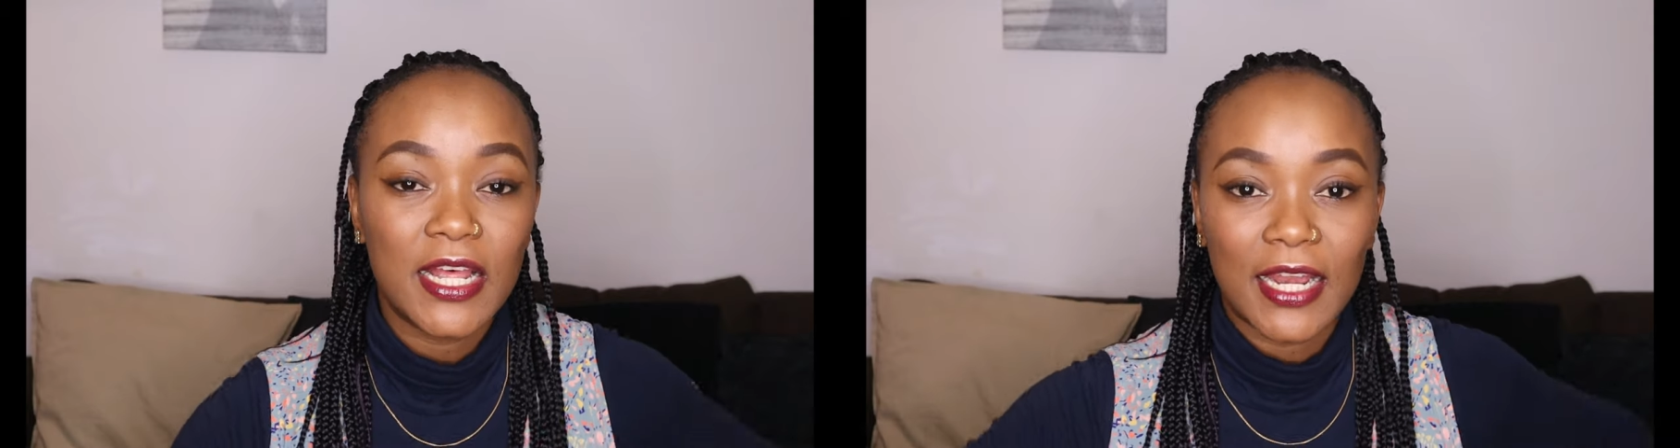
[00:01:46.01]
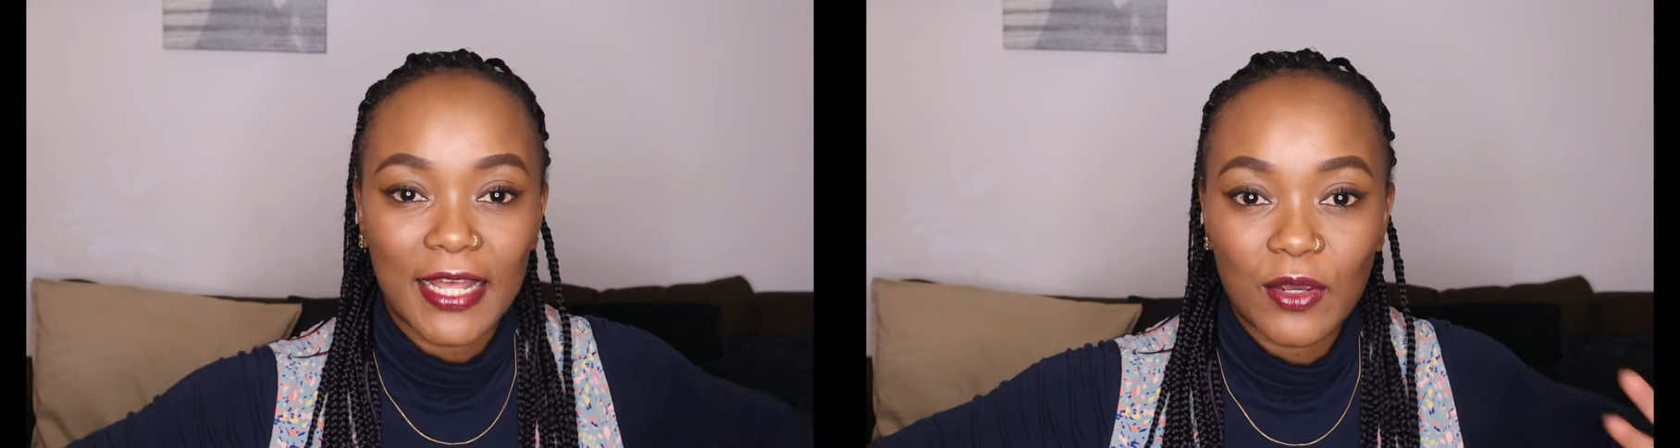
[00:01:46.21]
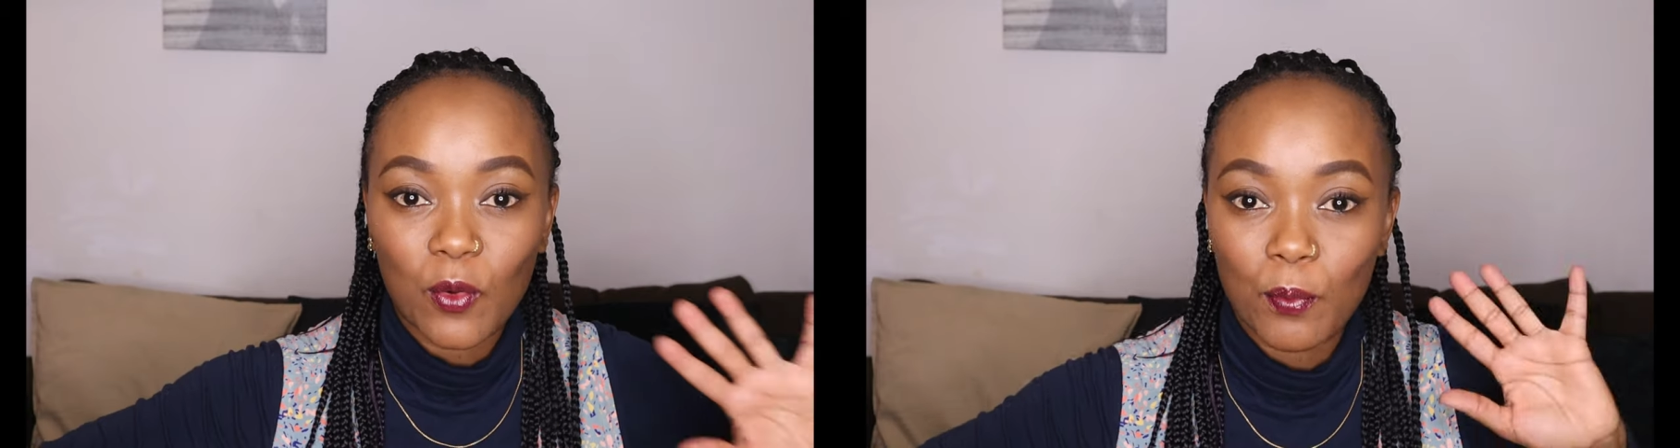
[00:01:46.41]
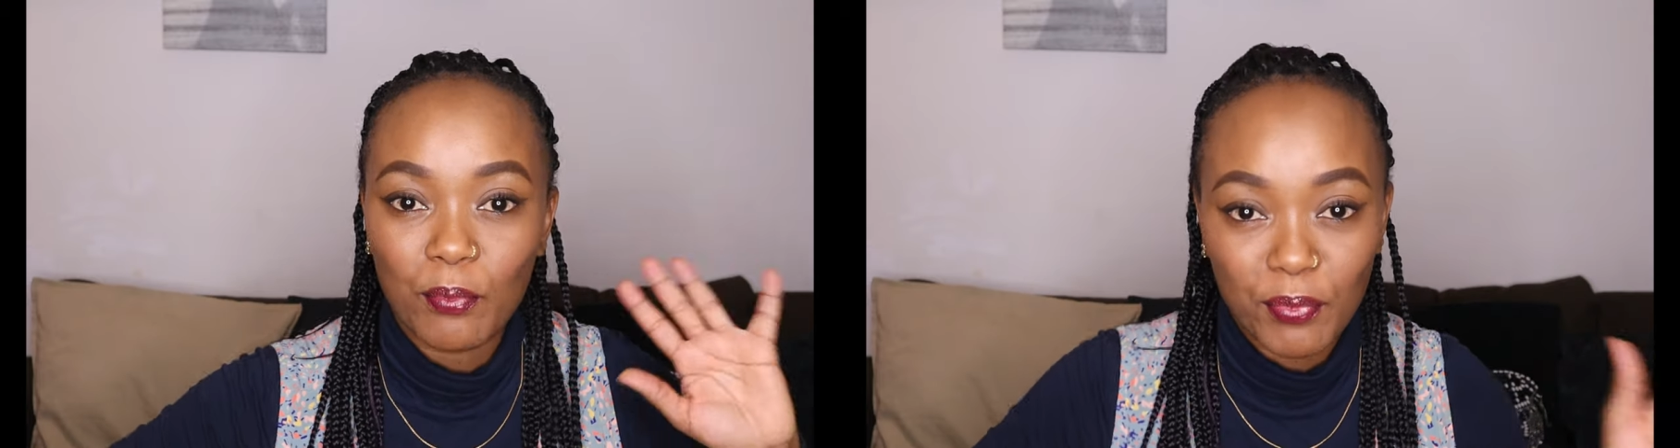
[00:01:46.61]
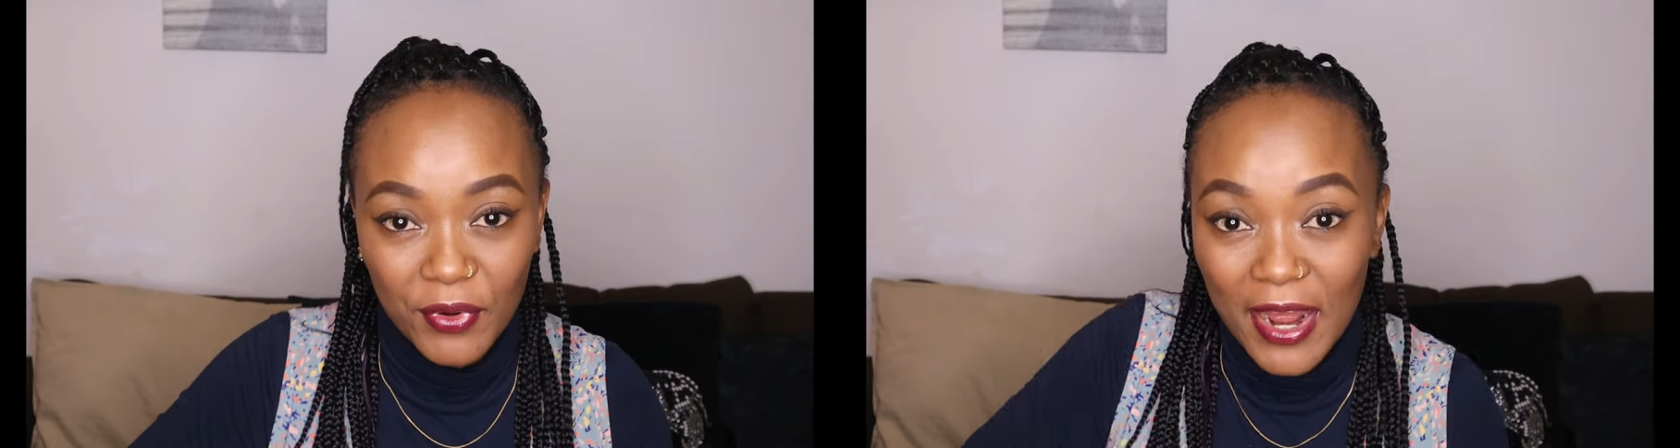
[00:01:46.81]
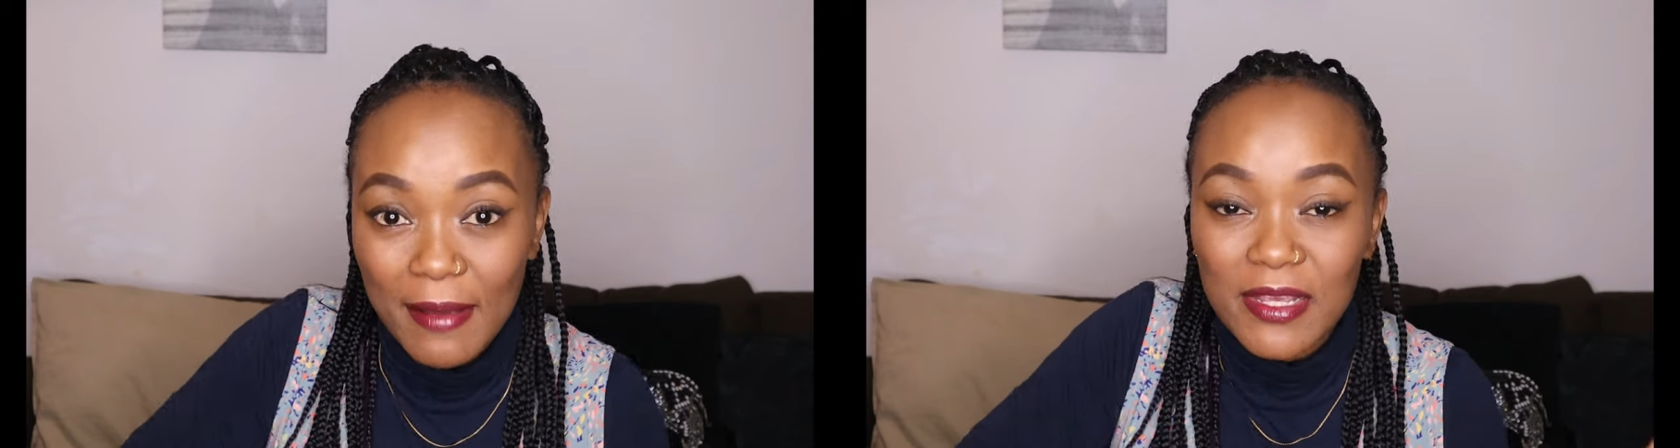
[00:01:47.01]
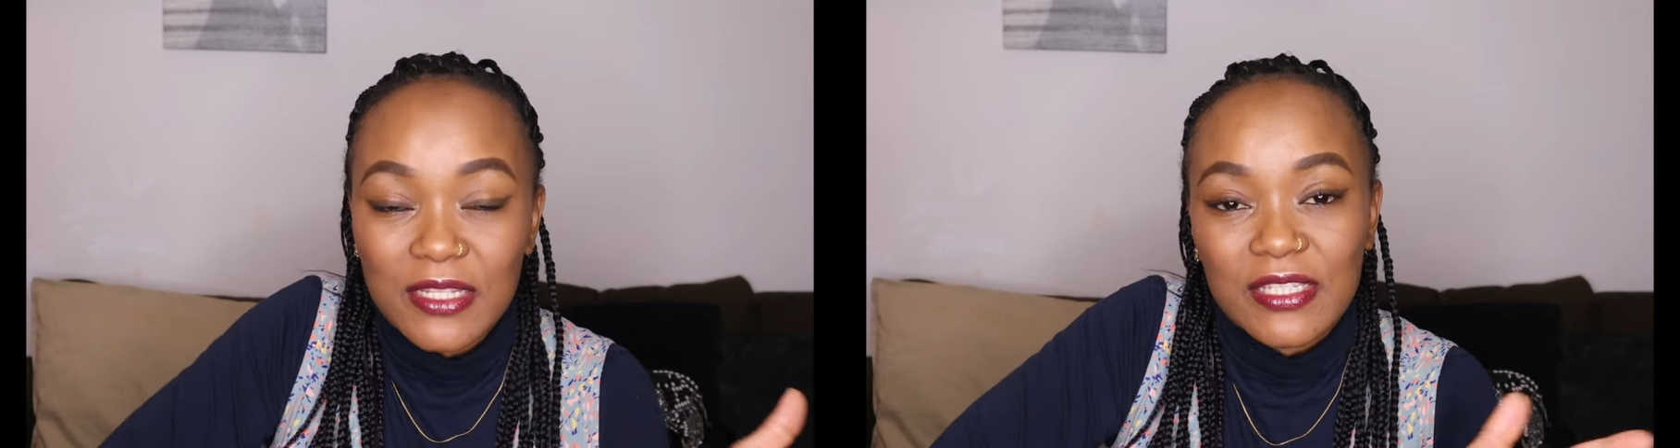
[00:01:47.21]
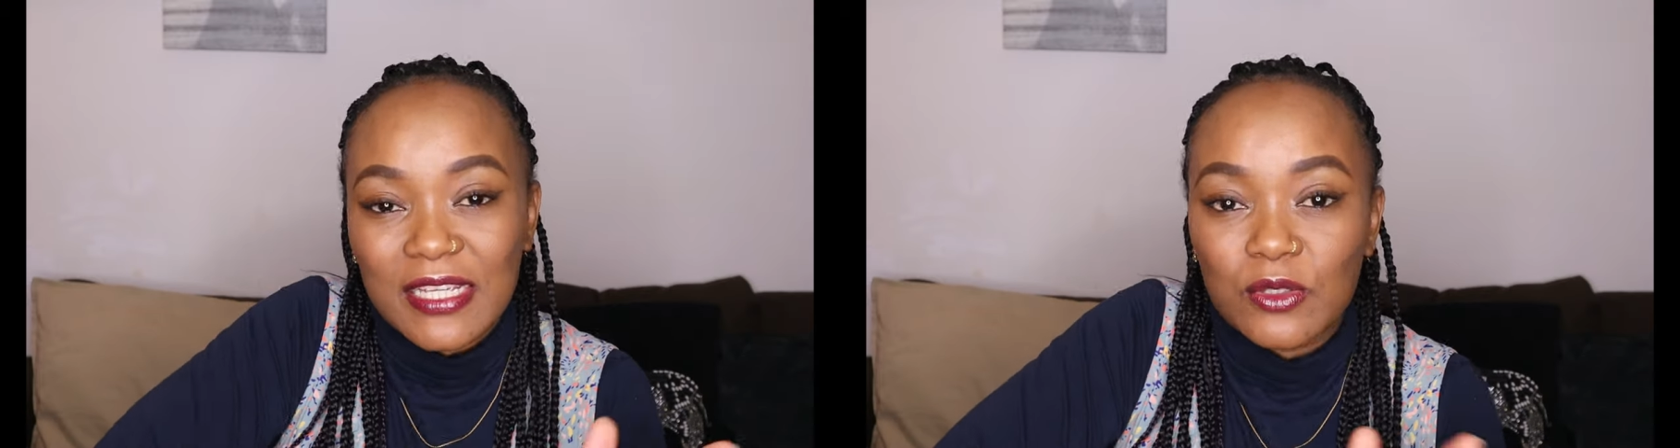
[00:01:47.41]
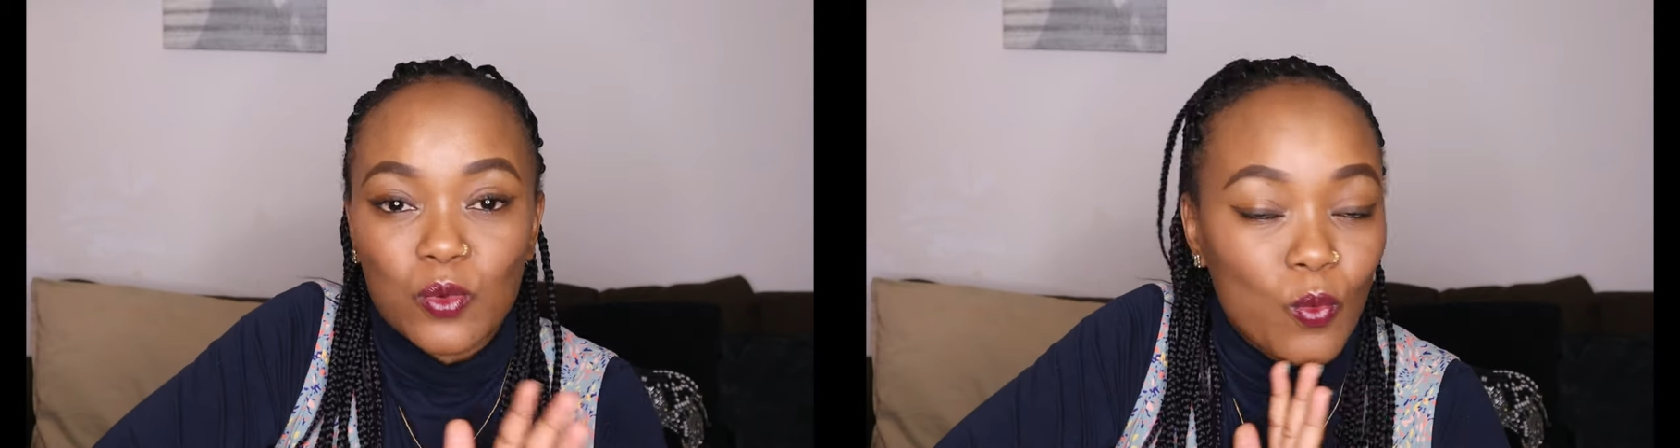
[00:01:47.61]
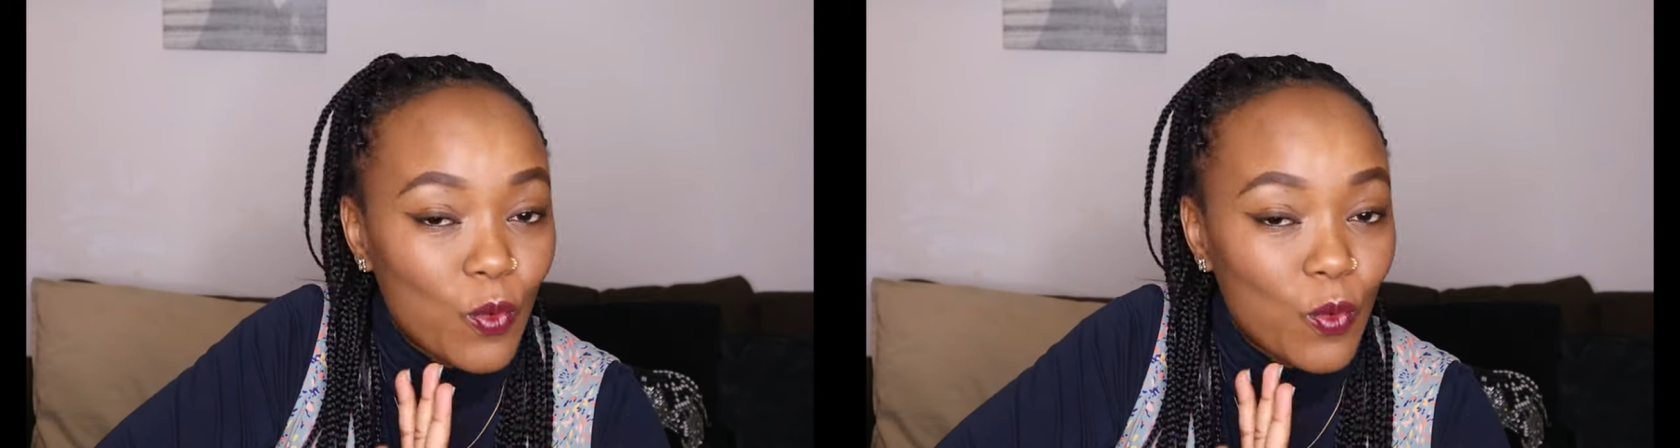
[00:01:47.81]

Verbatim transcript: Like pram is just